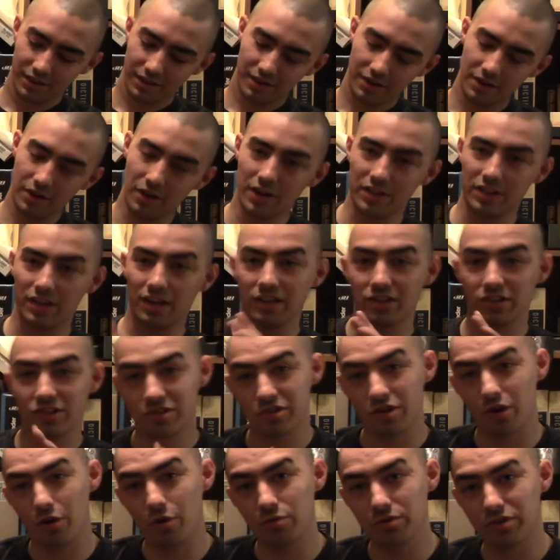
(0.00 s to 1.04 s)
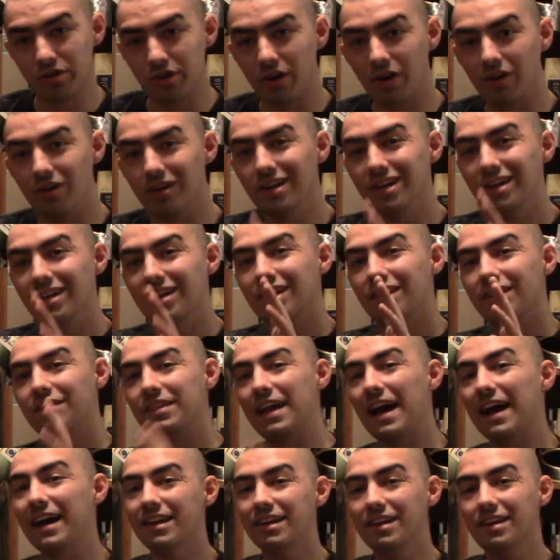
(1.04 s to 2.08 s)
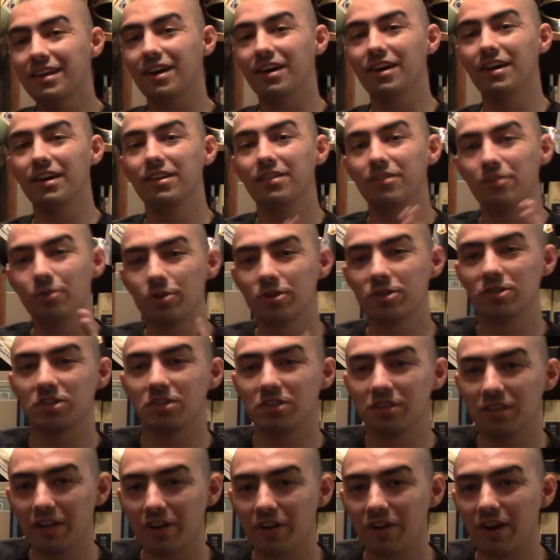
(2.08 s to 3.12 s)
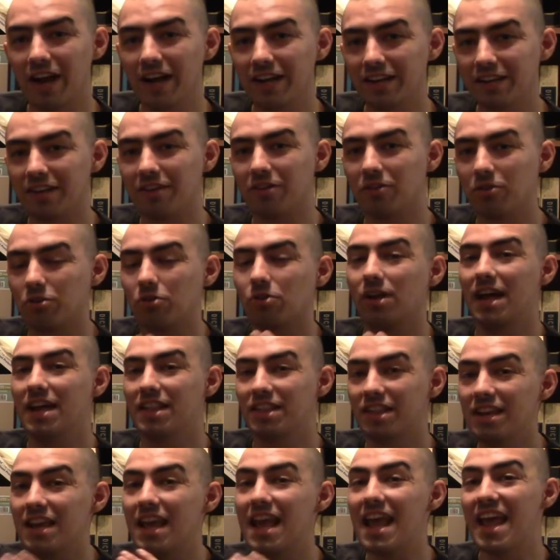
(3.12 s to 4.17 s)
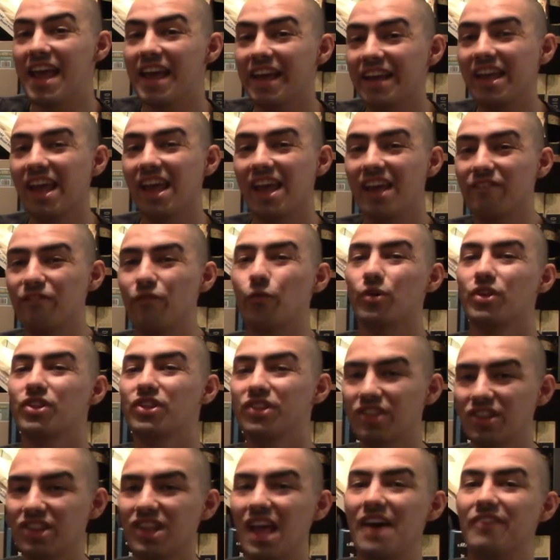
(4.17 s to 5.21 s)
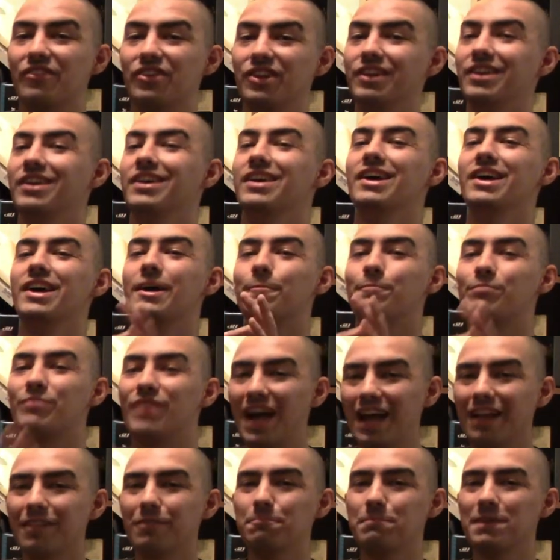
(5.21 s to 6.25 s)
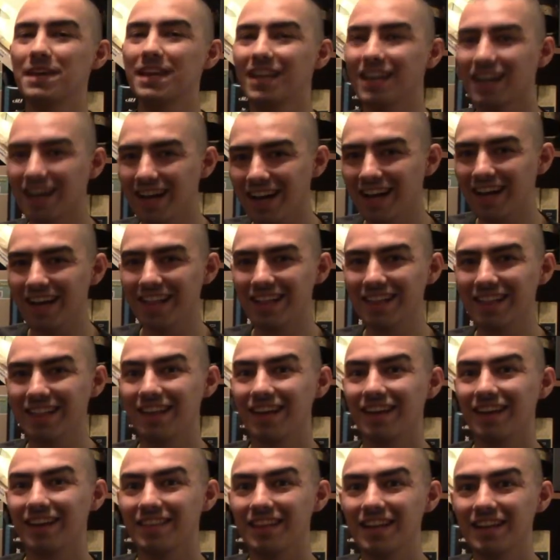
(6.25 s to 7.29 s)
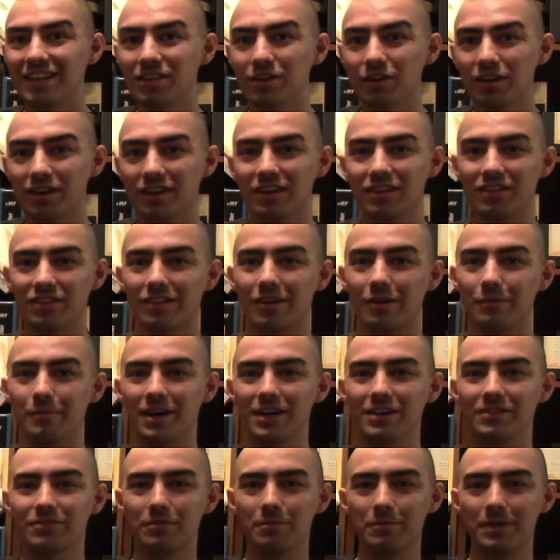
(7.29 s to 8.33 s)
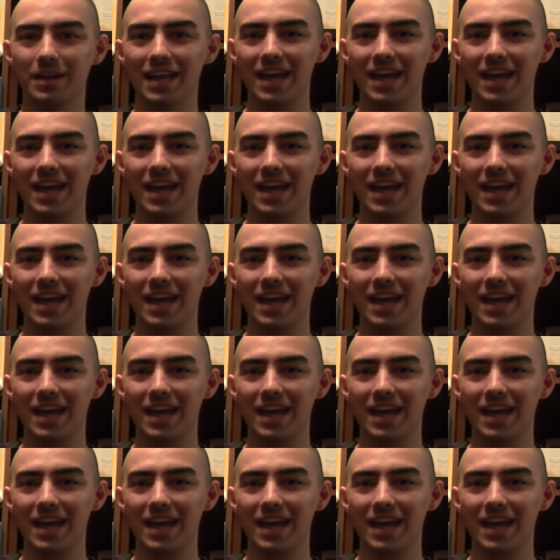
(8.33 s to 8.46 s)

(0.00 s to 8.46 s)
Now, as I showed y'all, that gun looked near identical as an AK-47. That's because they took it so much from an